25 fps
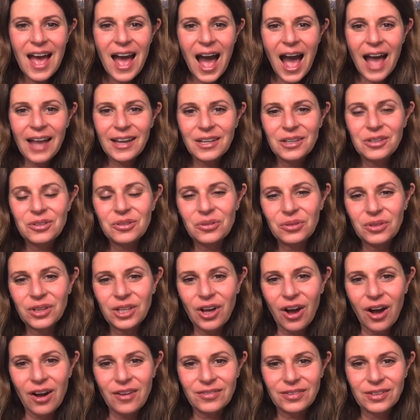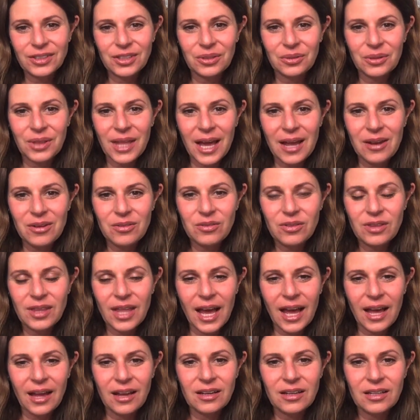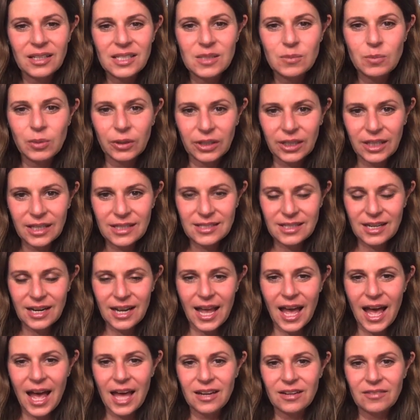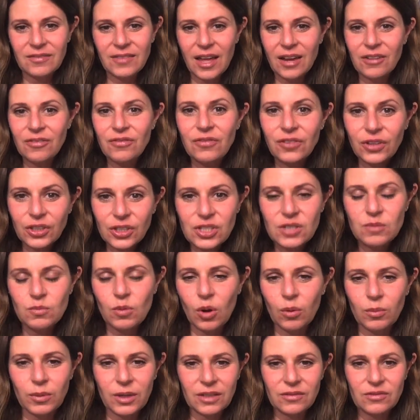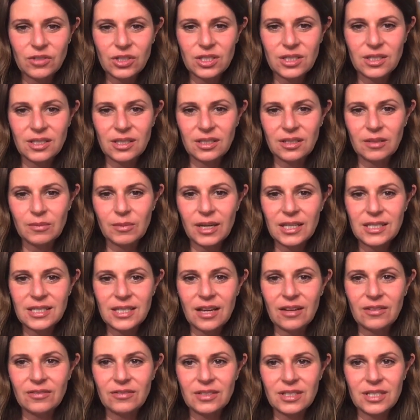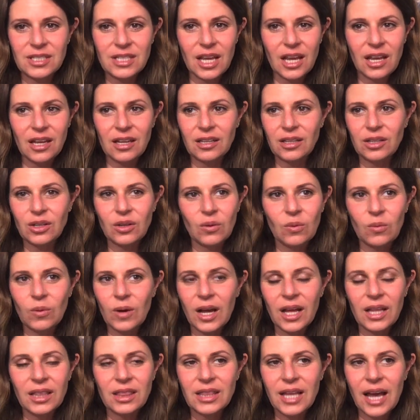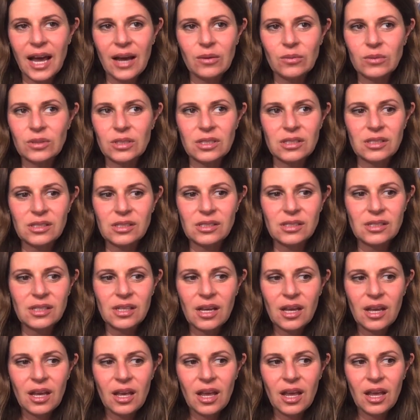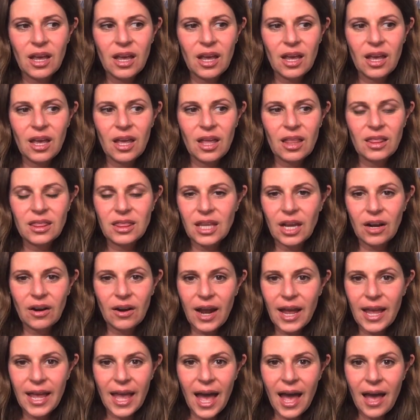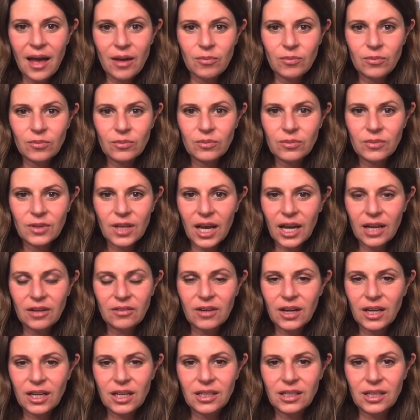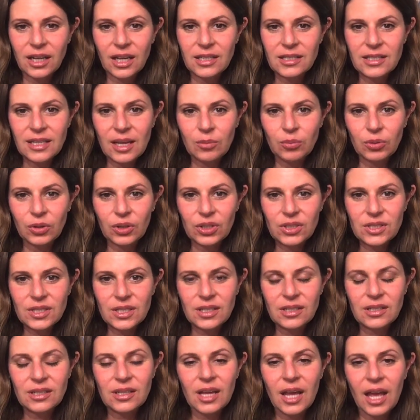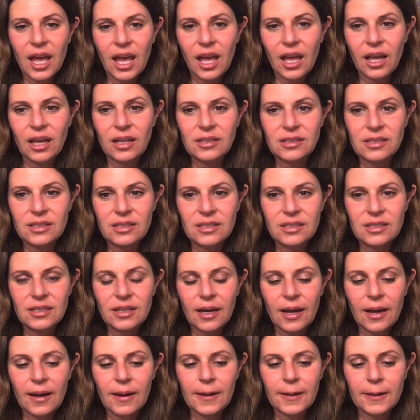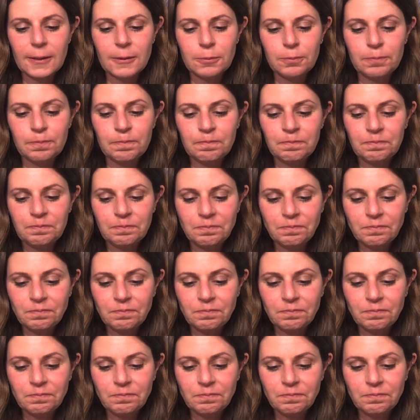i can only offer you that that experience that i had of that first moment of just seeing myself and saying you know what that was there i am i recognize that person and um,